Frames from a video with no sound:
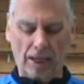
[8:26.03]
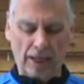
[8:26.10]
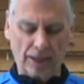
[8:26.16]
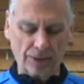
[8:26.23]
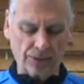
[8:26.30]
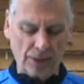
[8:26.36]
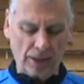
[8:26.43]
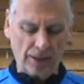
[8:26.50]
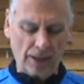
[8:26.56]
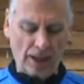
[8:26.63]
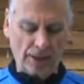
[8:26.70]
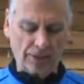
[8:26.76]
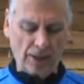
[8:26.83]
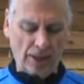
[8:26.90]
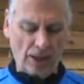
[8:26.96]
like I say, that
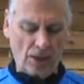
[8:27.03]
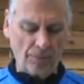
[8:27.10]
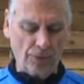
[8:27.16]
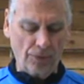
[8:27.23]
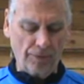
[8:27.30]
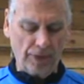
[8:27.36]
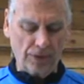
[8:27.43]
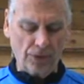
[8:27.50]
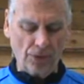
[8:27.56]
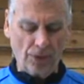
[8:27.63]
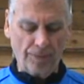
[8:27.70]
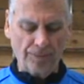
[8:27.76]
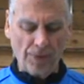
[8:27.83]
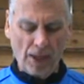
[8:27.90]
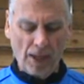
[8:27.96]
I think I'll move into
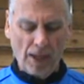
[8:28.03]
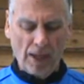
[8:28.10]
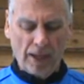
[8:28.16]
it.